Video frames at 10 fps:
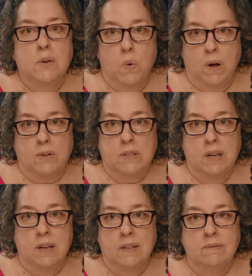quilt.
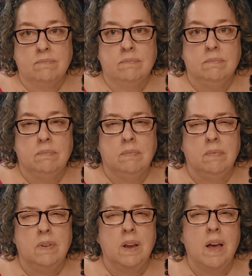
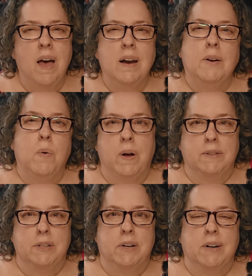Not a
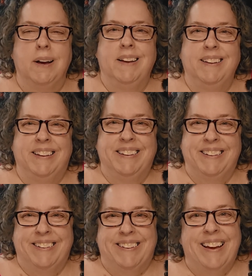quilter.
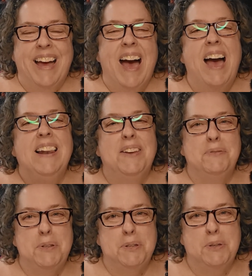I
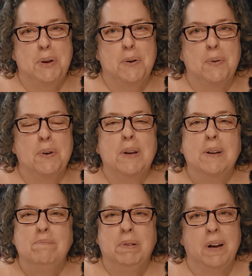love to sew,
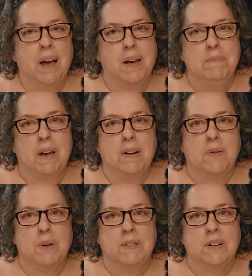but I'm not a
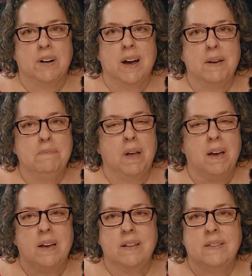quilter.
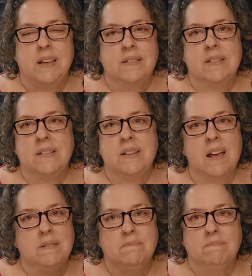That's just
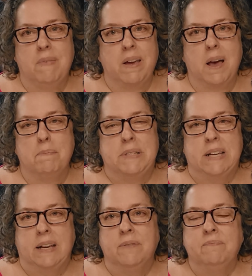not my cup of
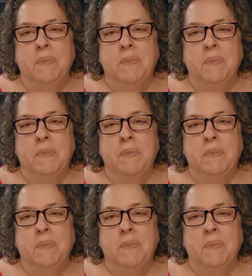tea.